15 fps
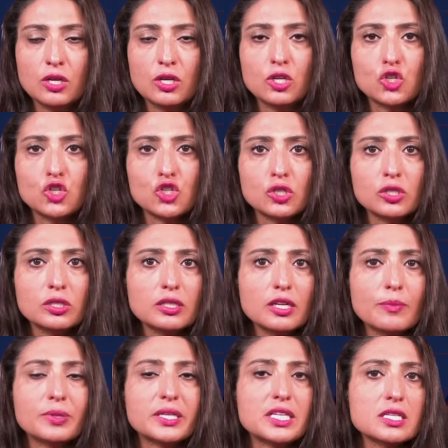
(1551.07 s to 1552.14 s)
Shouldn't a
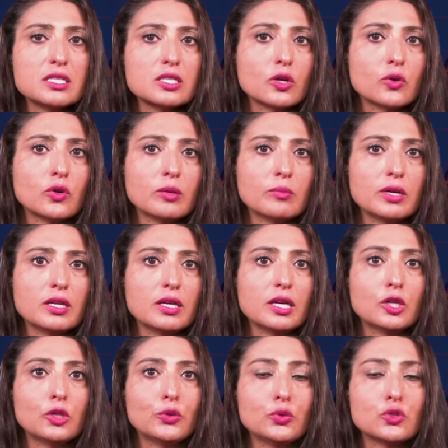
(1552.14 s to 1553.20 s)
peace agreement
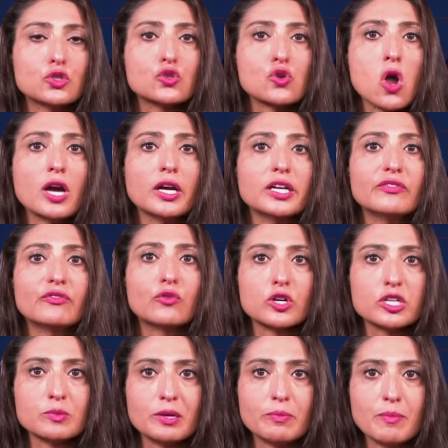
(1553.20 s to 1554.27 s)
include strong
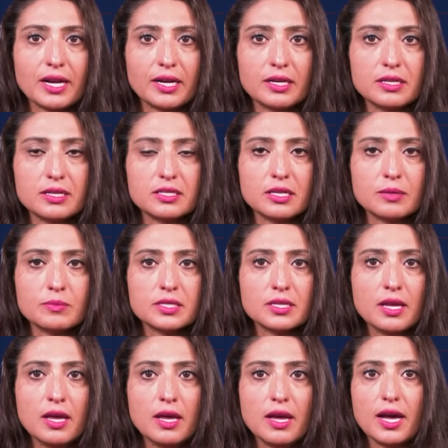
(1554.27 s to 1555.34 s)
enforcement mechanisms
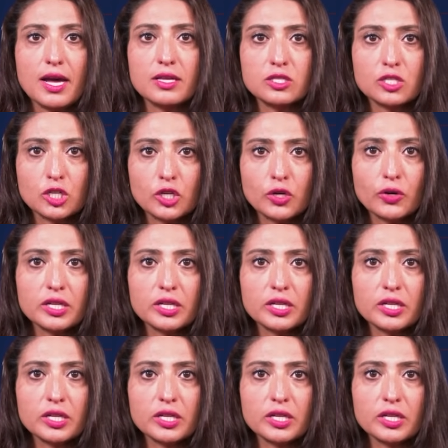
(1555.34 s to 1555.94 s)
and security